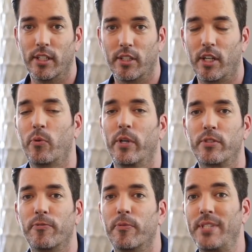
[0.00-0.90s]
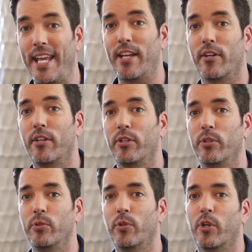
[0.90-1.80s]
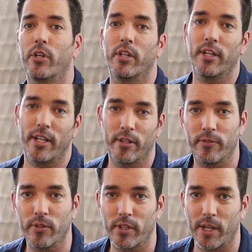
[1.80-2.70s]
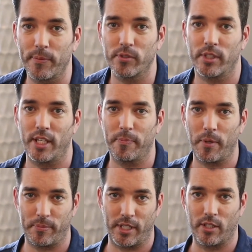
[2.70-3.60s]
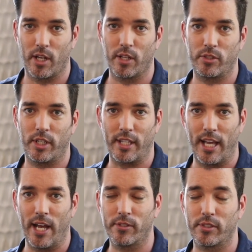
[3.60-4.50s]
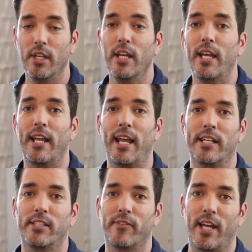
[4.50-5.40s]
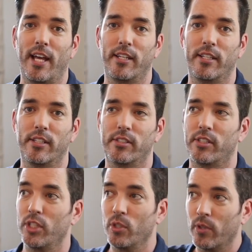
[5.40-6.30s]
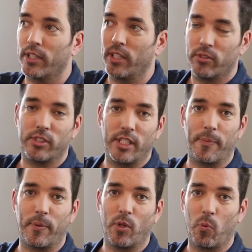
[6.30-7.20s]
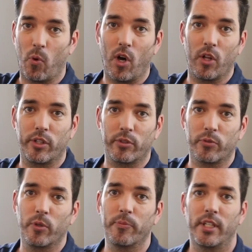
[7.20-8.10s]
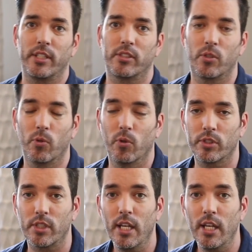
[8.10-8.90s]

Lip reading: Got a question from Tanner, who heard in an interview that I'm using heat pump technology at the house and asked if that is the unit that you see up on the wall in a room that heats and cools.